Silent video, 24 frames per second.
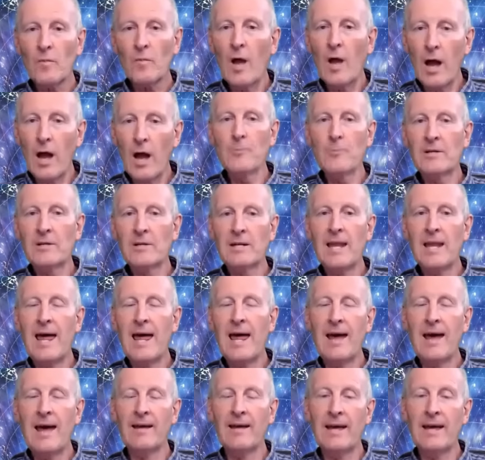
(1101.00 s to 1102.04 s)
I would
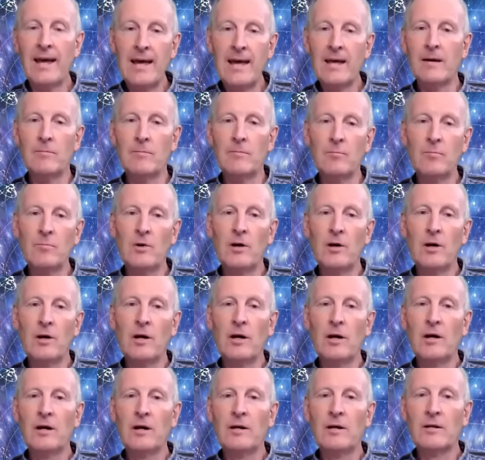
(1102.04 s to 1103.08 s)
let Him
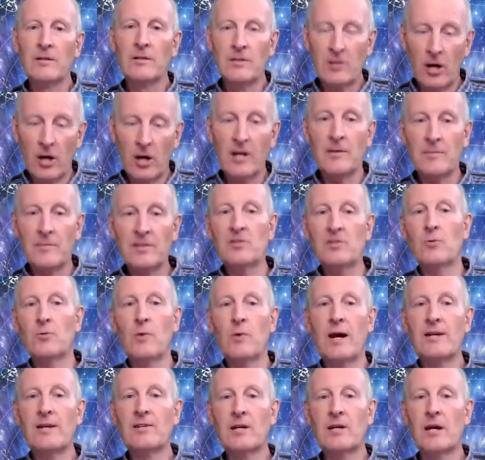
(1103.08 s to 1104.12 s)
guide me to
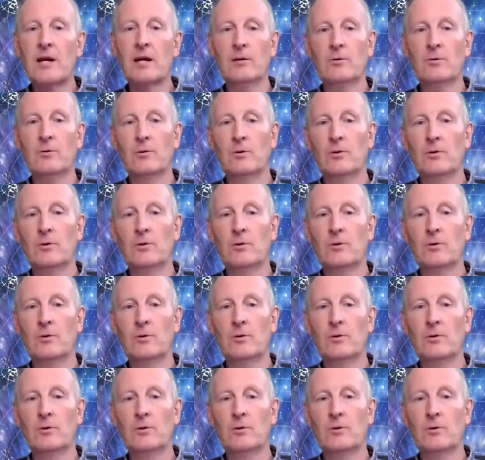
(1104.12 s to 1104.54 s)
where to go.